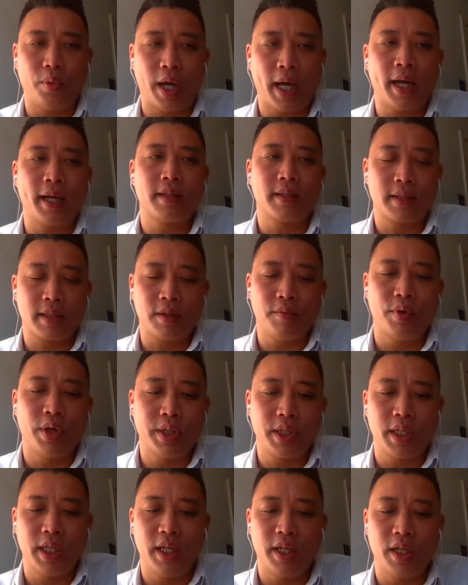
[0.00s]
as civil
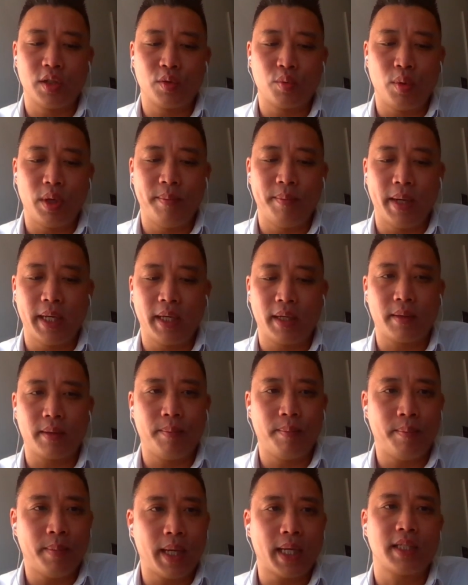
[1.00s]
engineers, we make
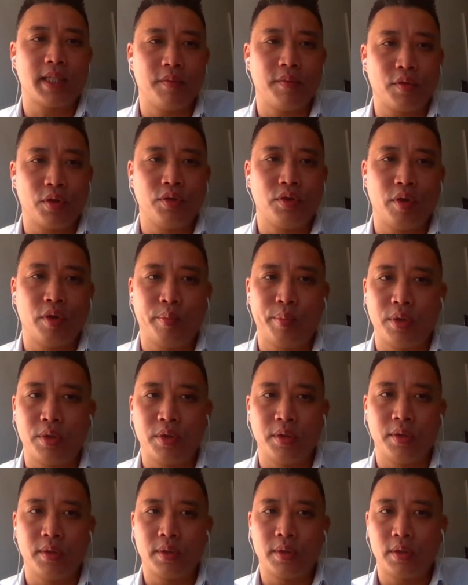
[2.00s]
massive
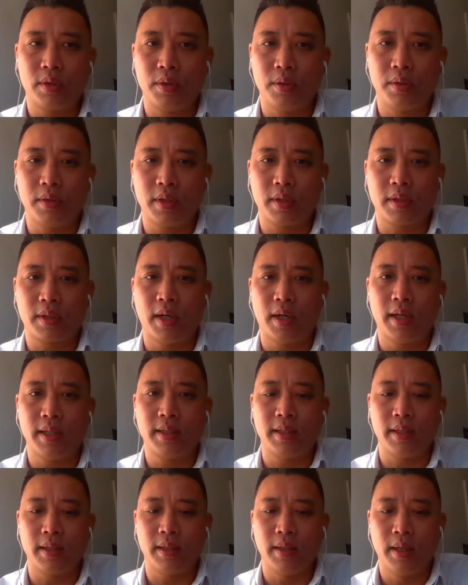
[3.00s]
contributions to
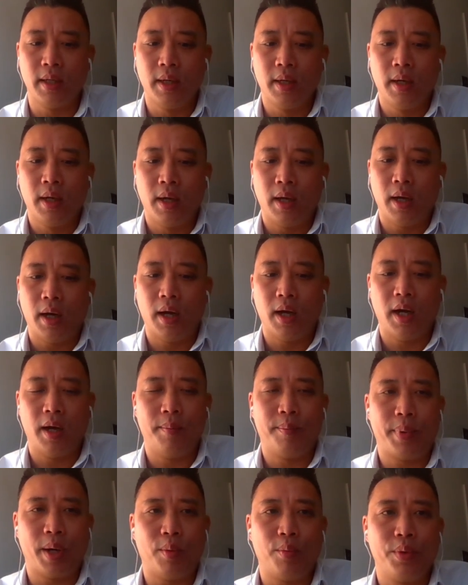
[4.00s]
society, um,
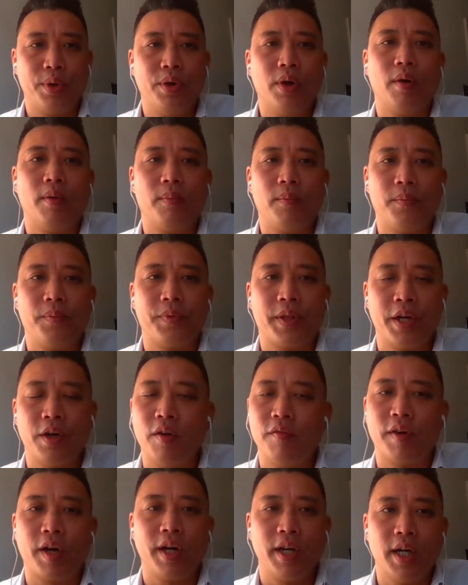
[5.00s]
but we're not, they're
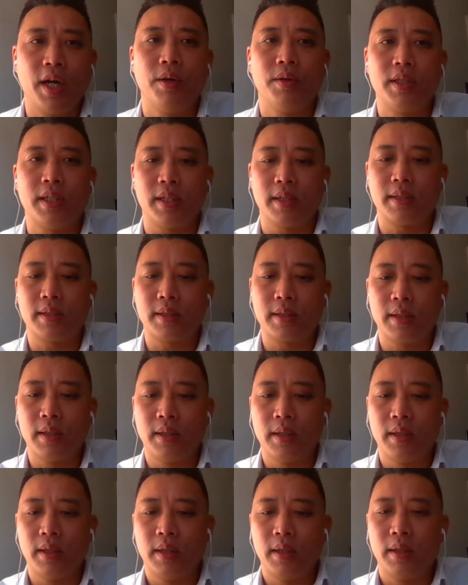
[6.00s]
not very noticed.
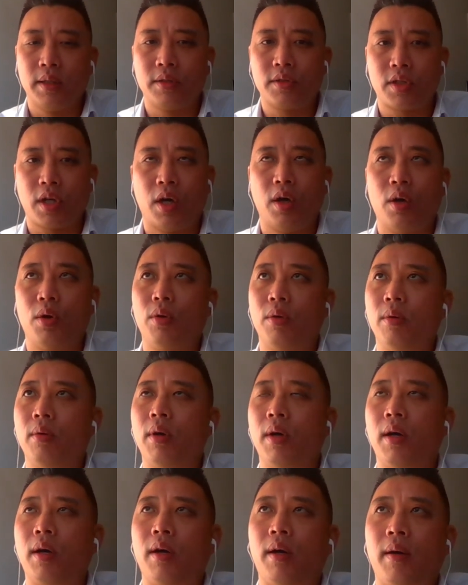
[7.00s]
So,
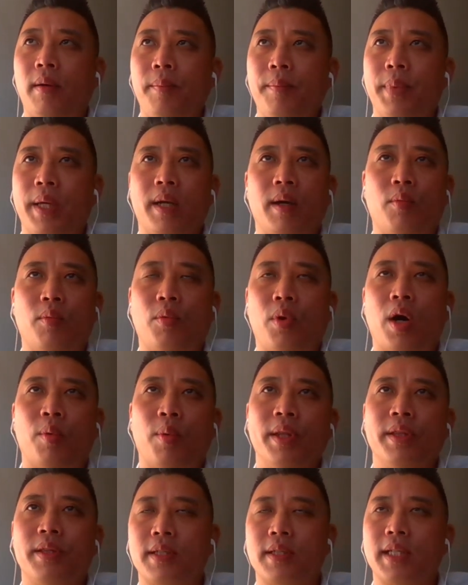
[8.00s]
I mean, what I
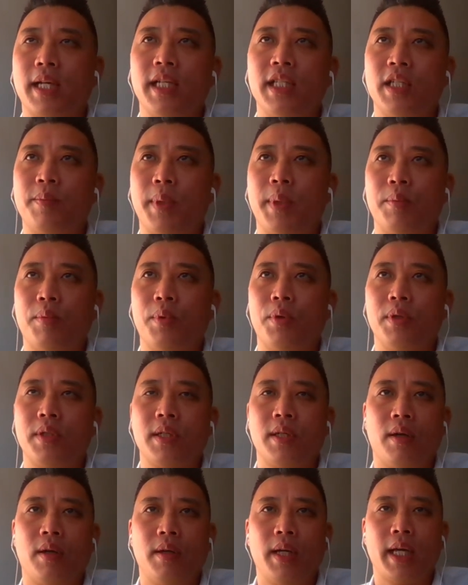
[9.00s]
want to say to people is,
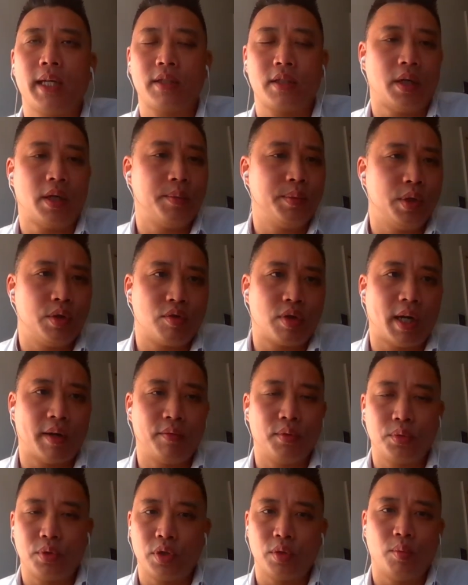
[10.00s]
you know, next time you
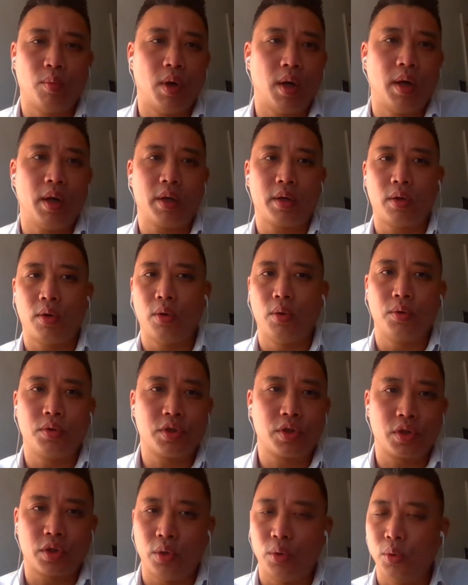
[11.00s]
travel to work or
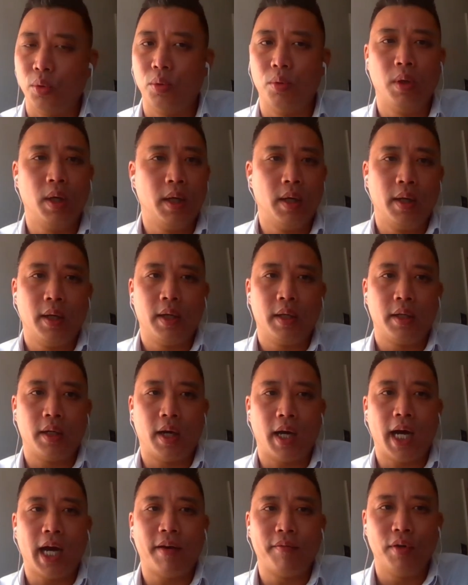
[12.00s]
school you know,
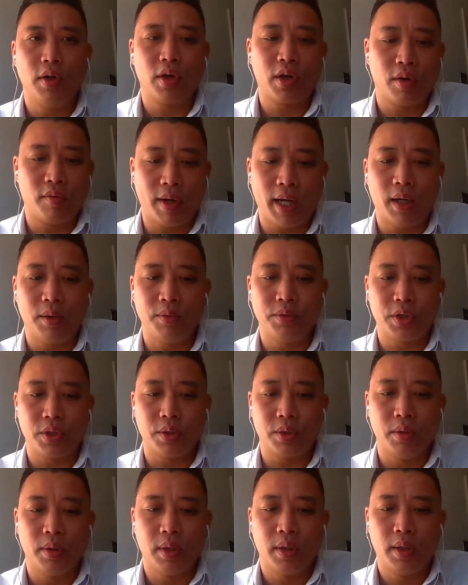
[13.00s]
have a look around
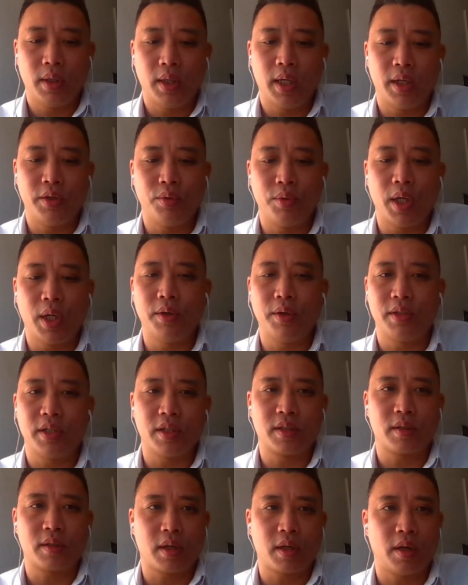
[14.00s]
you and you'll
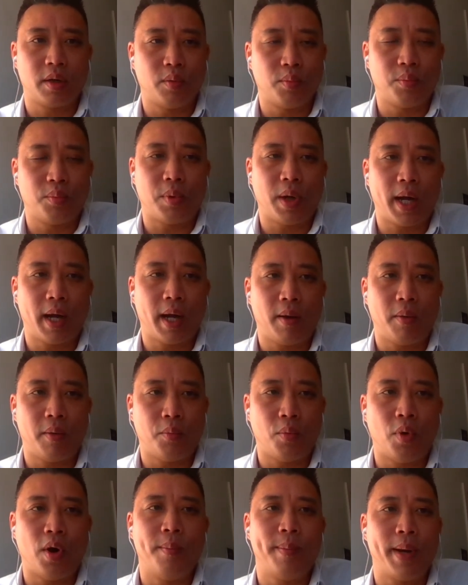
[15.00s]
notice kind of
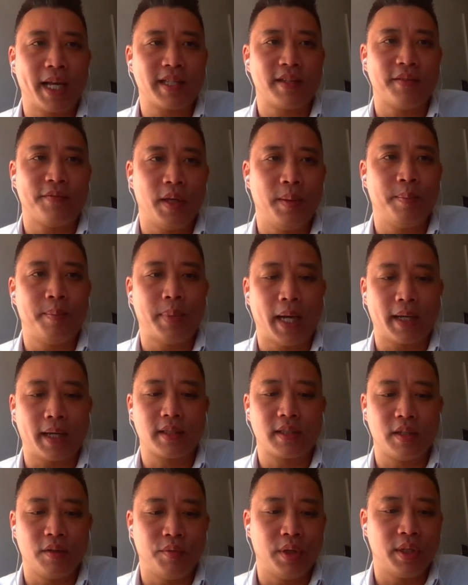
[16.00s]
what a massive impact
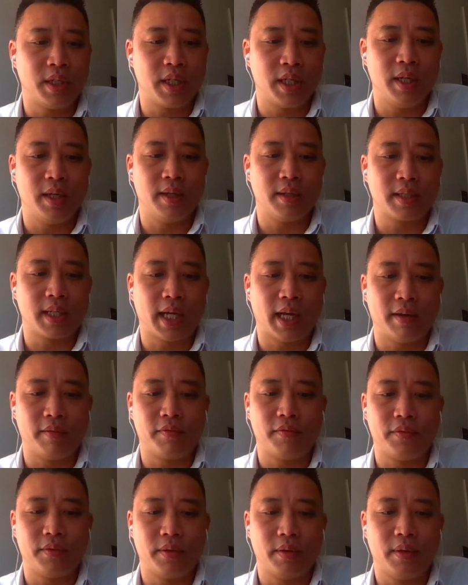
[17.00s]
civil engineers have,
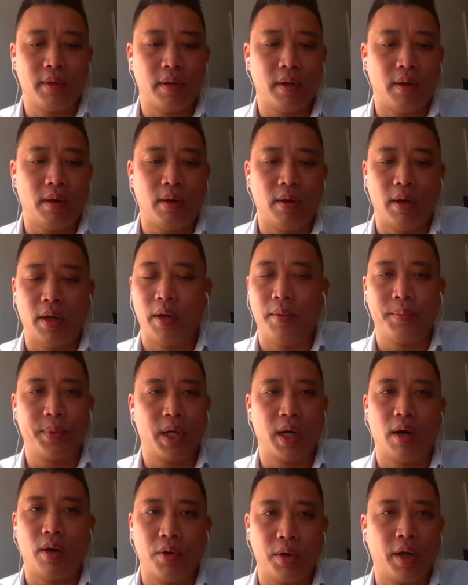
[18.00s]
um, you
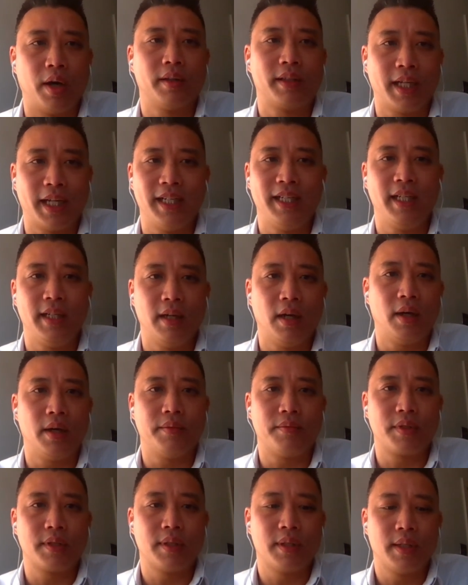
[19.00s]
know, on our daily
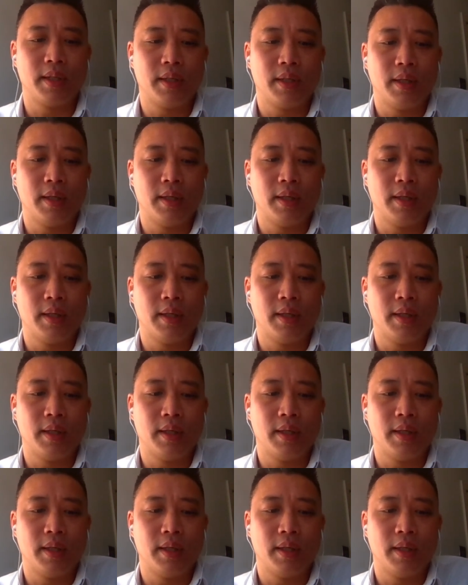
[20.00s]
lives.